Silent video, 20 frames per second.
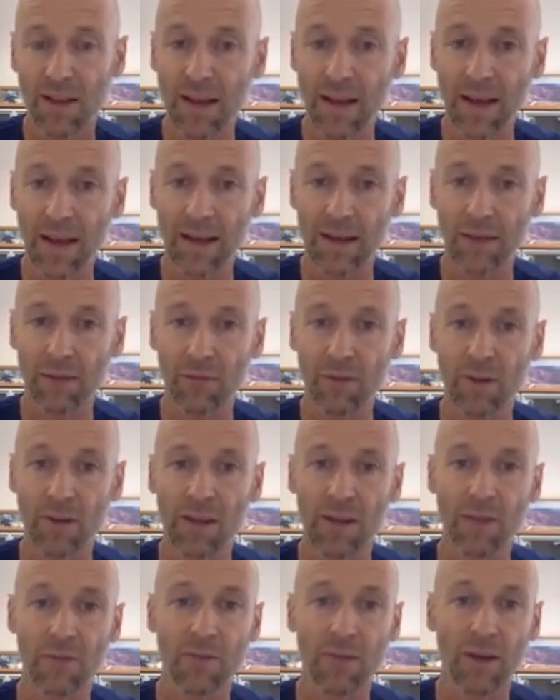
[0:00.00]
and definitely
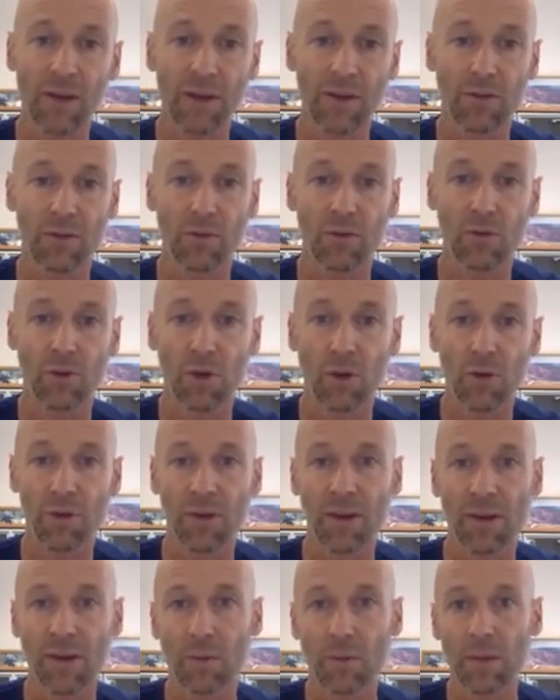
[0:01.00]
invite you to
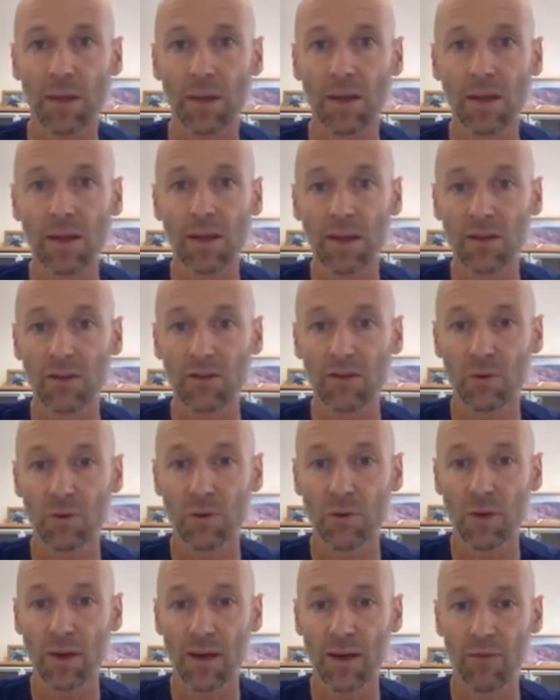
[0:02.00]
contact me should
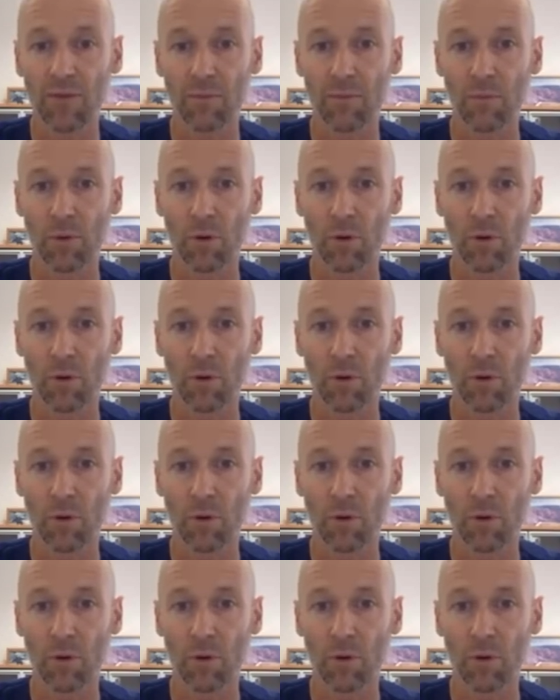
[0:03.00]
you have more